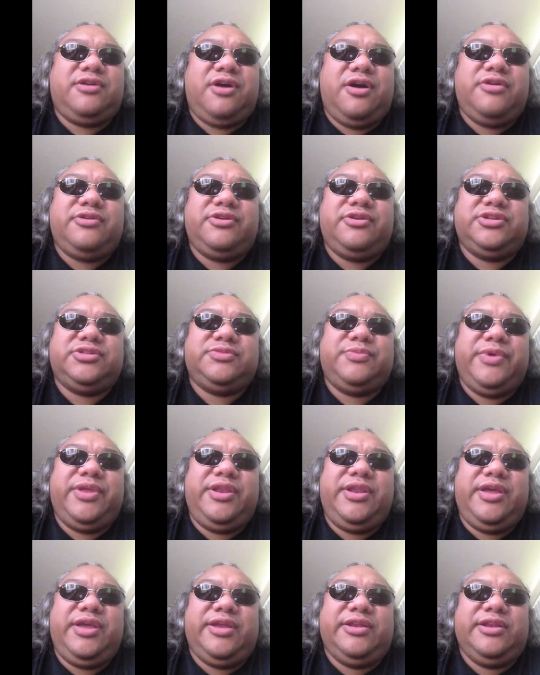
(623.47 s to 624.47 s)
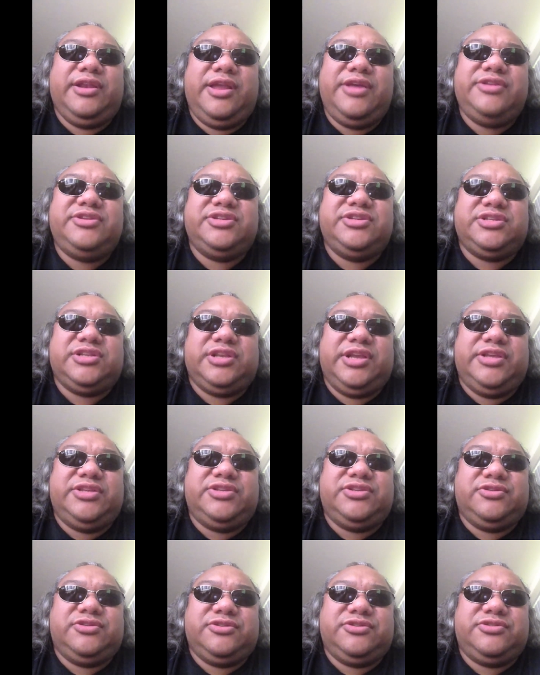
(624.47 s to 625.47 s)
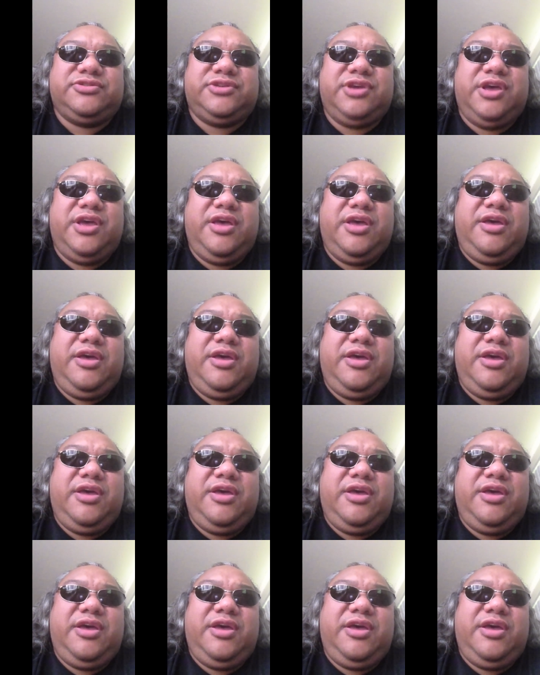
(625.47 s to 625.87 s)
congressmen and legislators